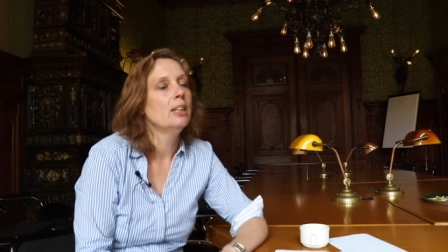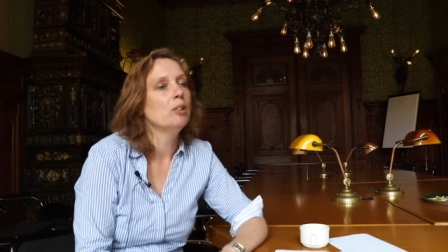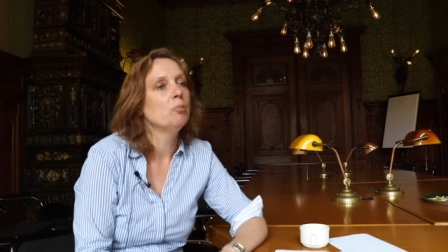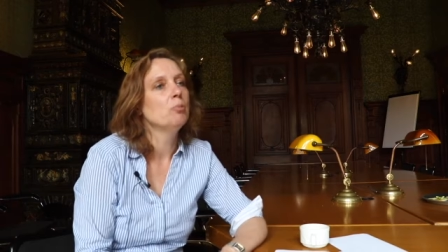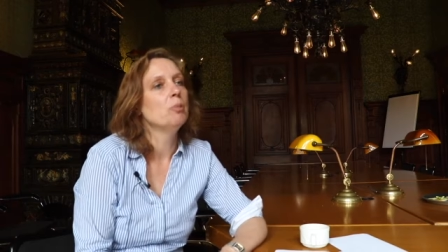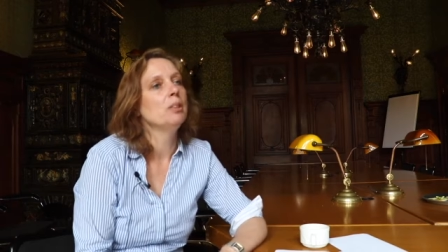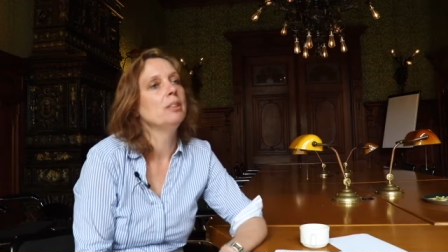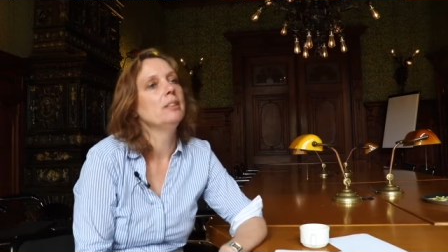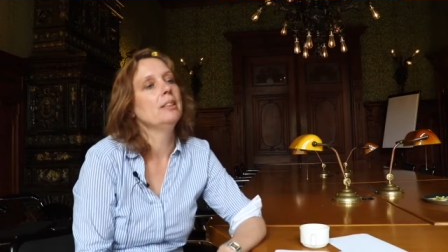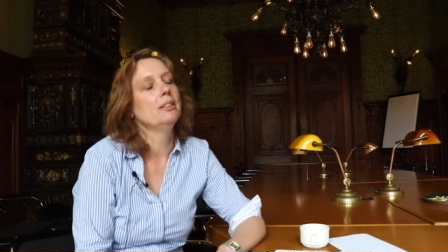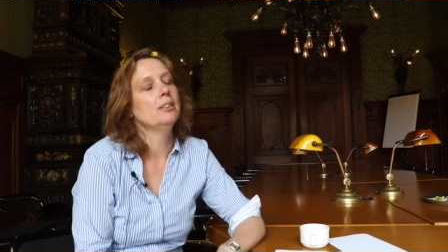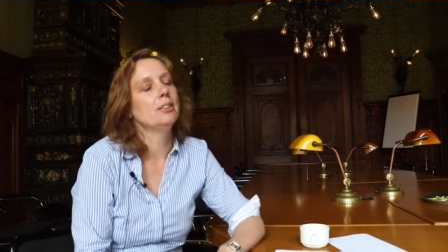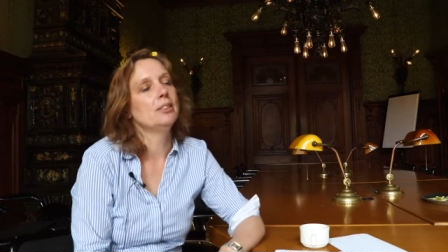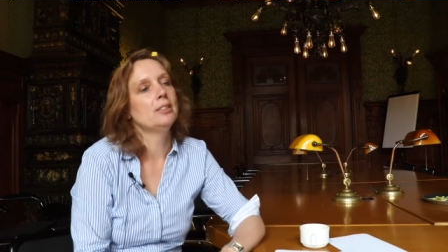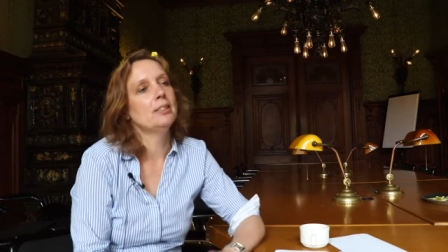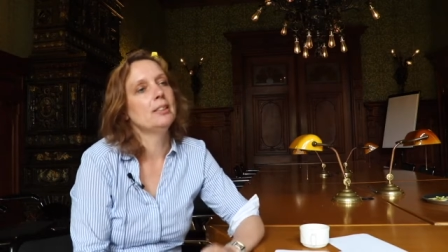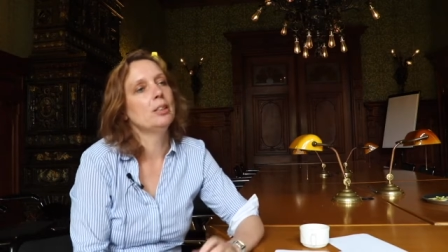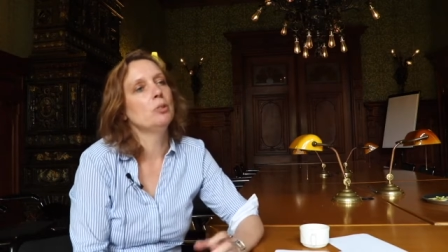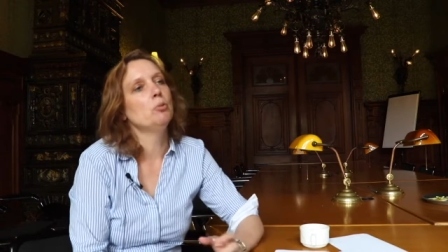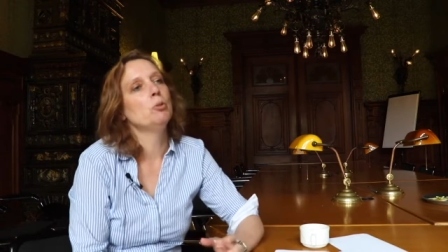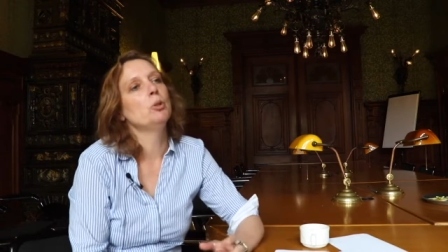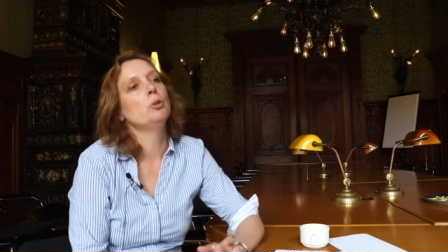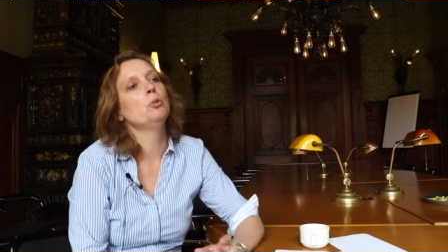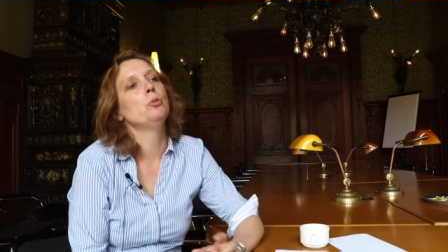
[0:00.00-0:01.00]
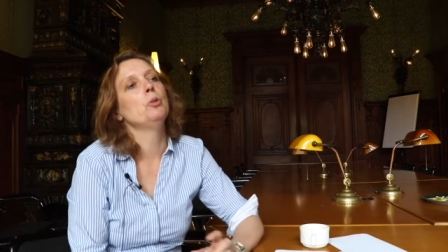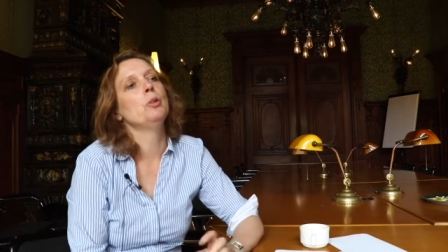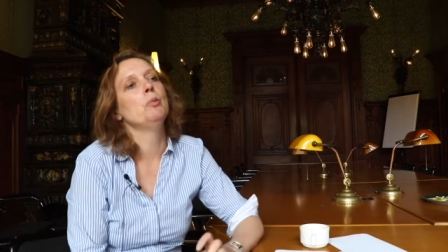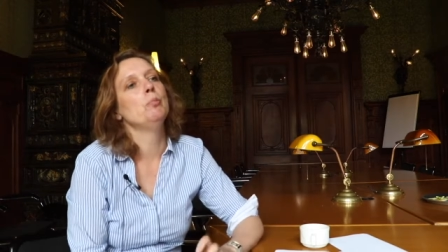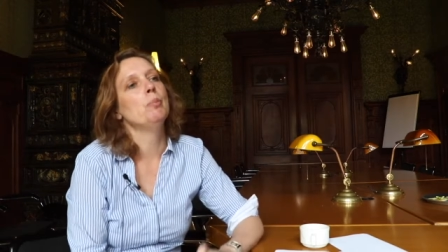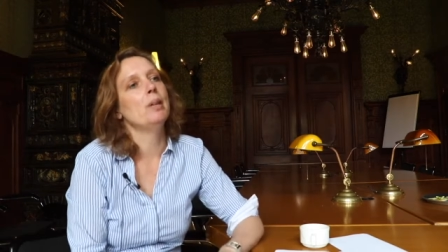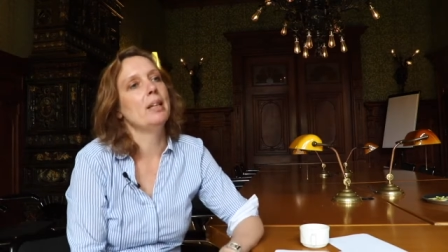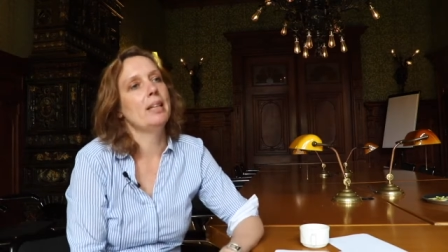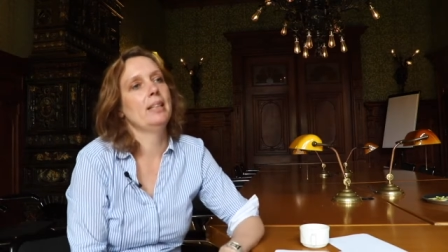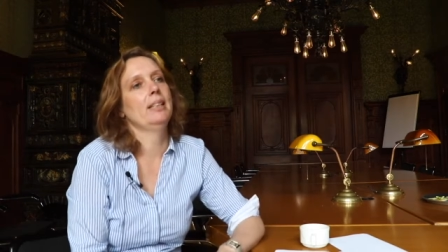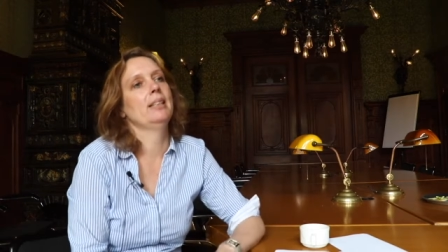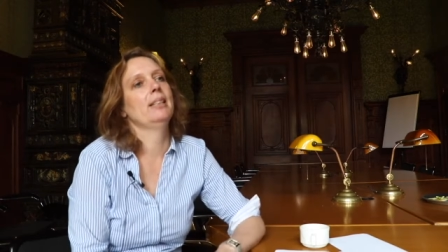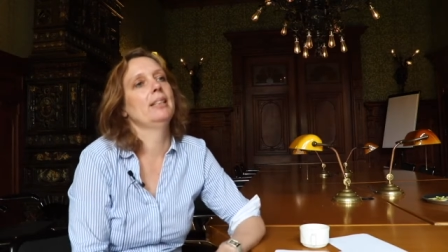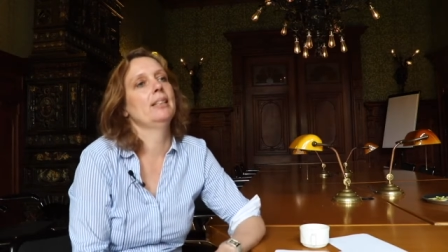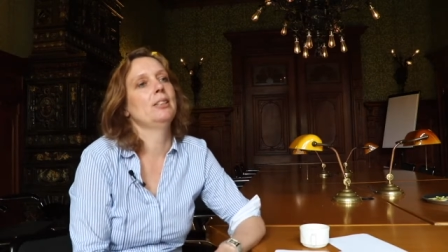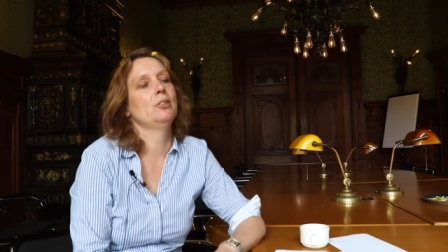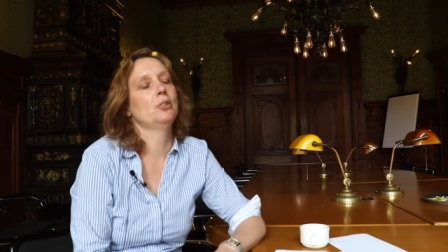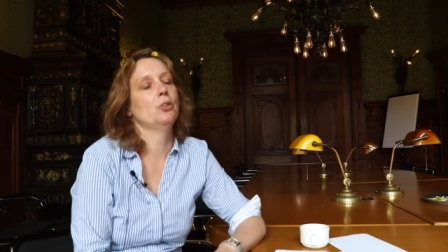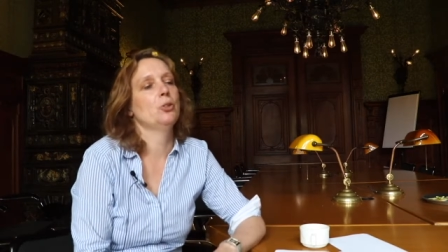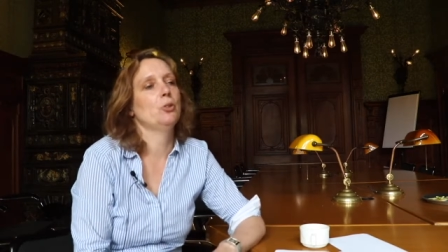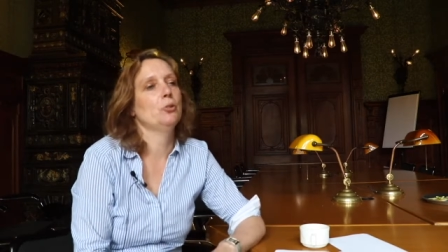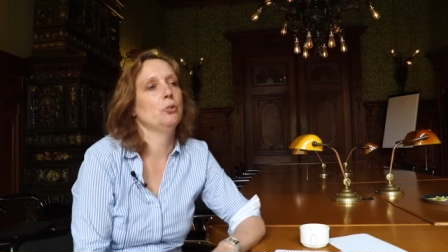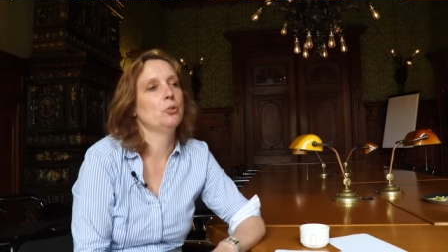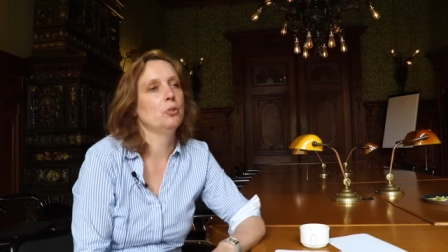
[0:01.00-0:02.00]
but then still what we make
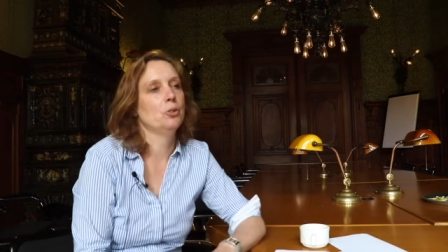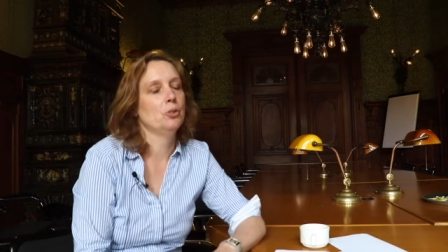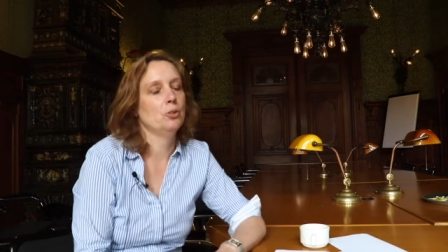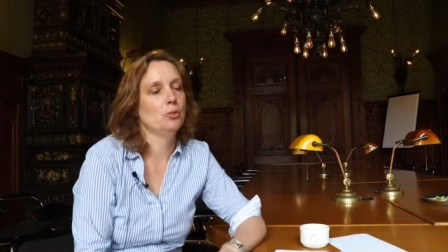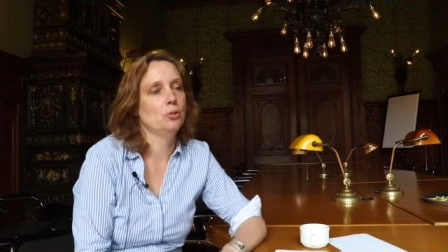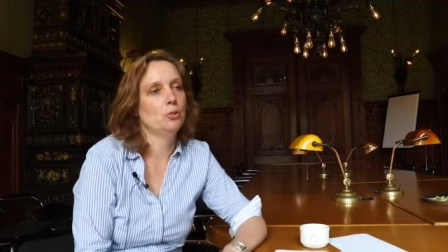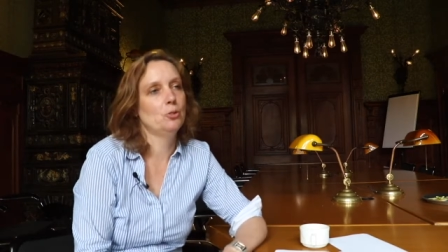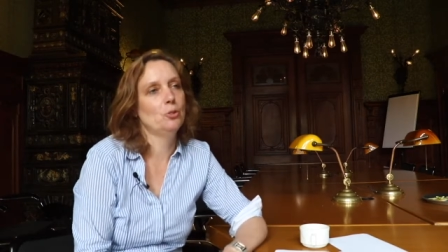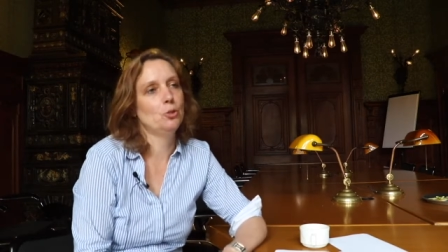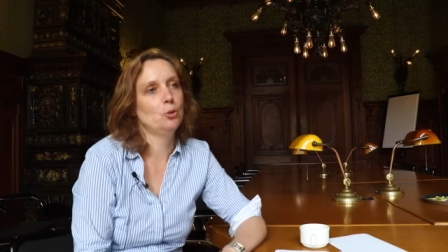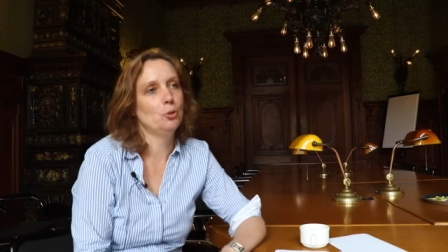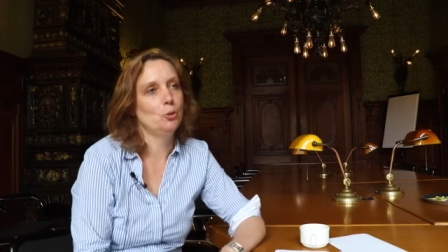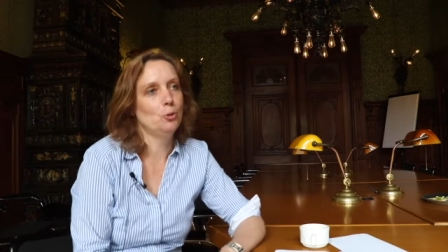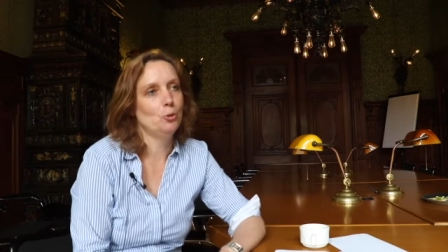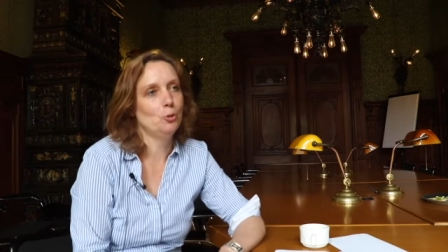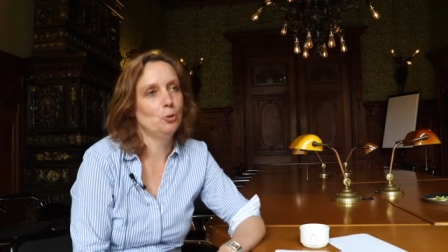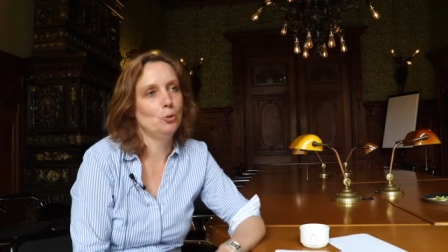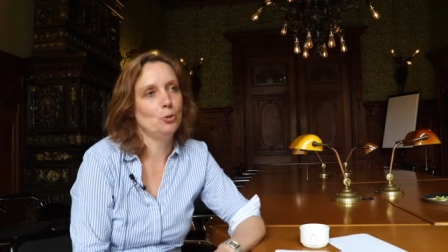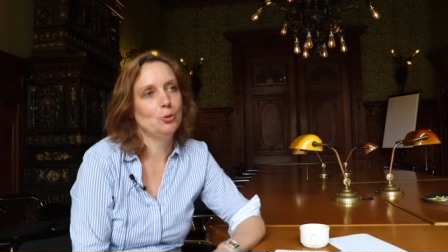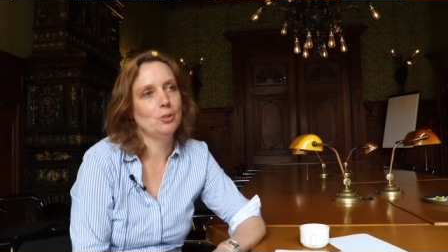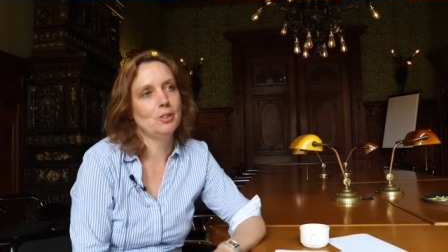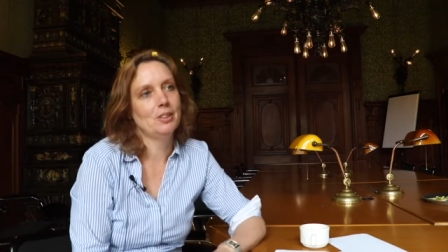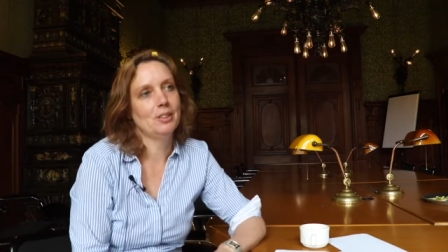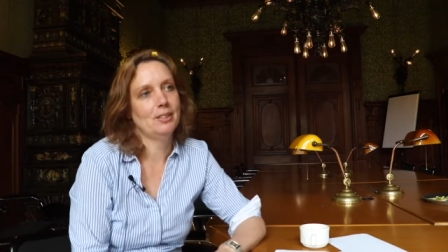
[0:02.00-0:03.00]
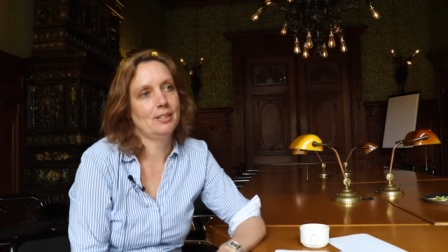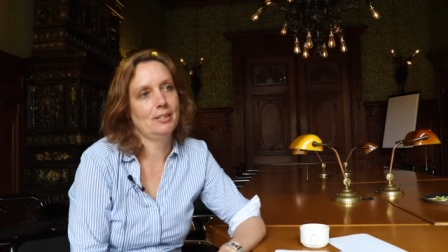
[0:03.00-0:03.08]
is often too